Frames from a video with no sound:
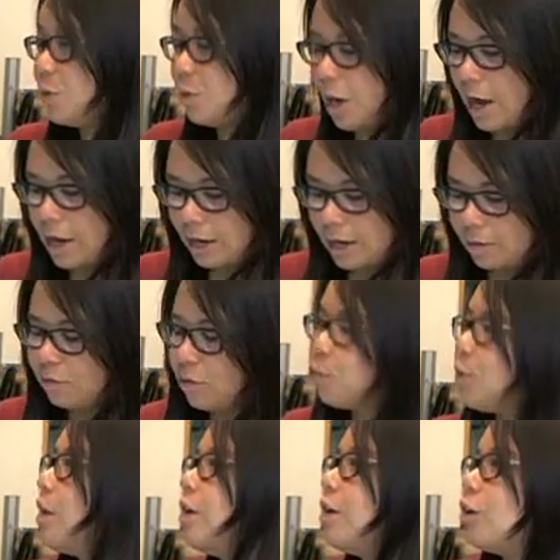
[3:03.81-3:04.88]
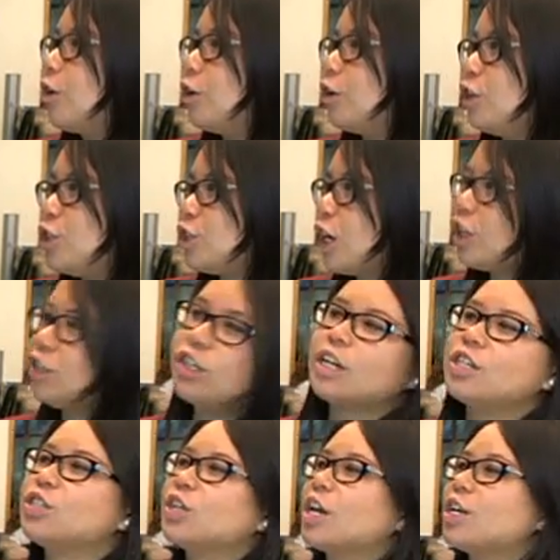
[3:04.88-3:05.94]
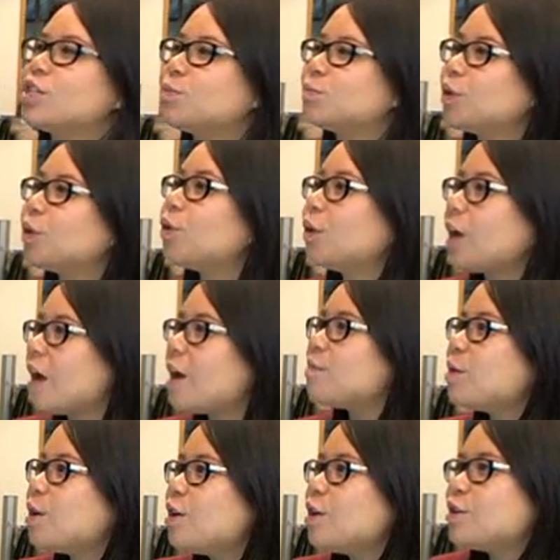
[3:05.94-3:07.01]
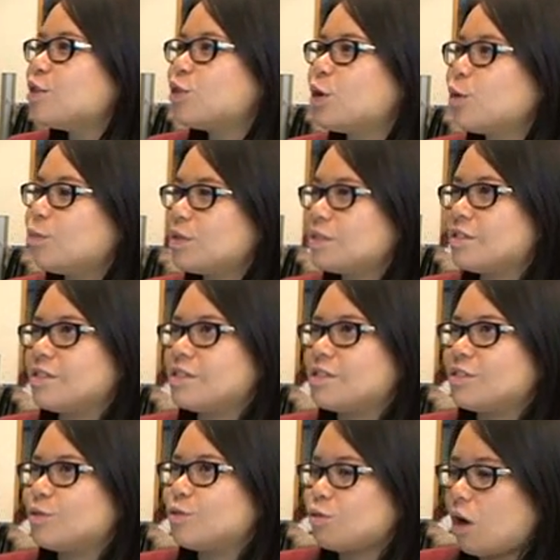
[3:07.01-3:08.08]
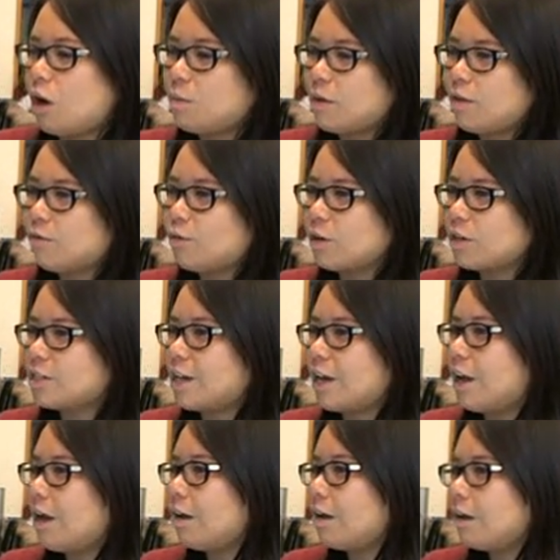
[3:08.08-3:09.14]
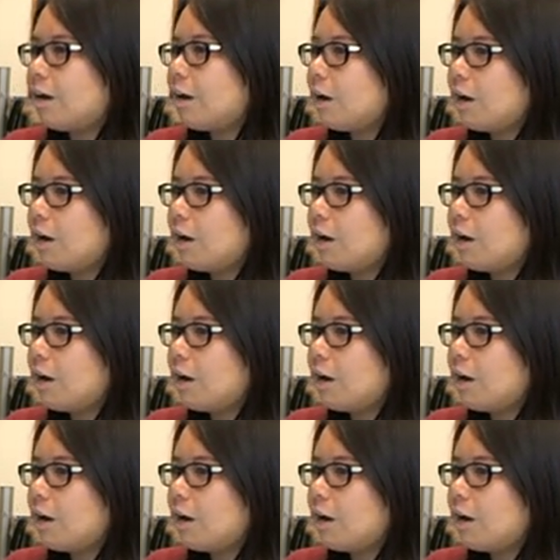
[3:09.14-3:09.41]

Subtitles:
I come from an early childhood education program, so business is not my forte.